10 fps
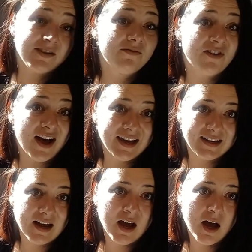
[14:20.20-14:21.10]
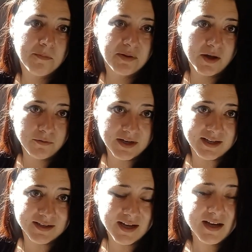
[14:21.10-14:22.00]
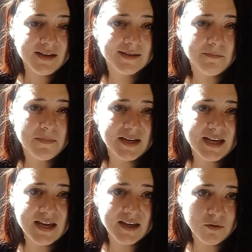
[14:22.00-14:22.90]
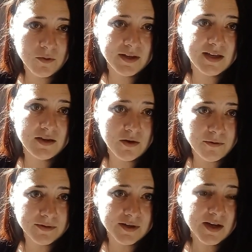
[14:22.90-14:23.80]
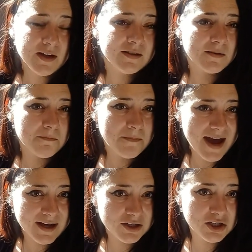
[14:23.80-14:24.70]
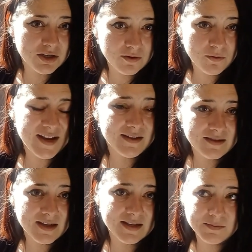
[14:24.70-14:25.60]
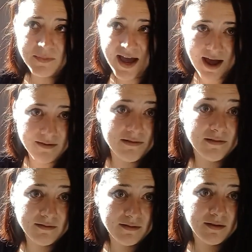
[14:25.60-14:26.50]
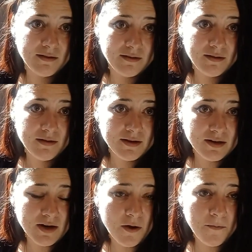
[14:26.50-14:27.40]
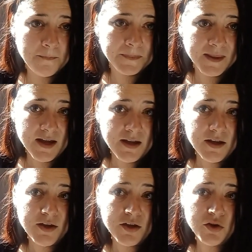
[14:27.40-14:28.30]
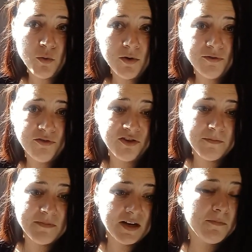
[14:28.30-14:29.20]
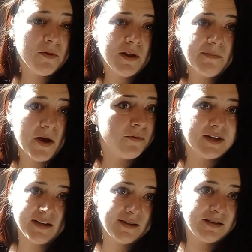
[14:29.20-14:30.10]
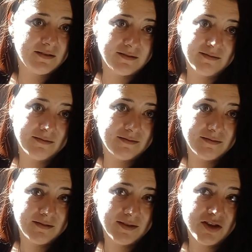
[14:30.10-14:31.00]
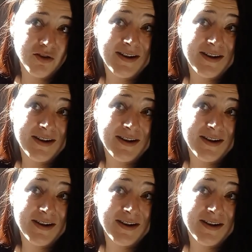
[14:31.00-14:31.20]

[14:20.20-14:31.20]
divine opponent, somebody equally yoked to match you in this path. You know, your formidable opponent, your